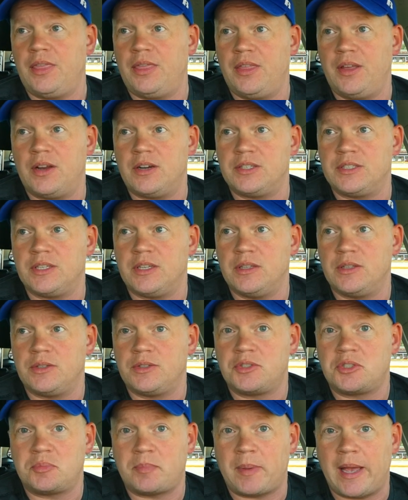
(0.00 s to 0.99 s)
There's a
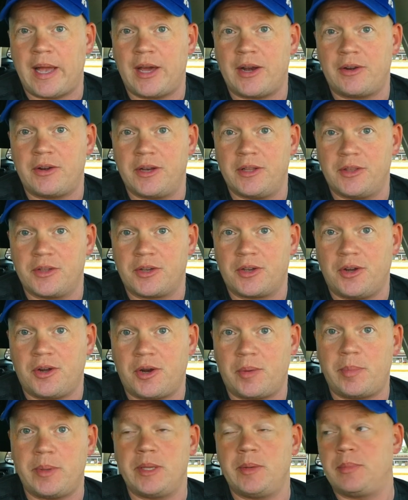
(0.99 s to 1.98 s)
little spider in the
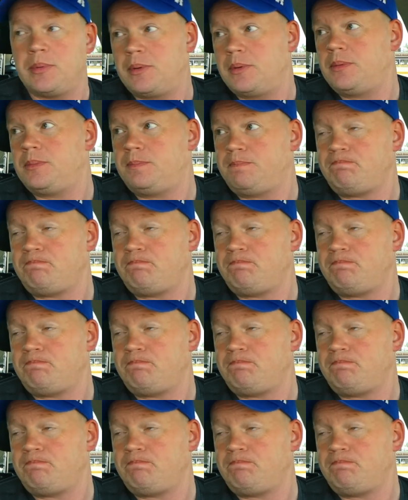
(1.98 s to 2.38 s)
car, people.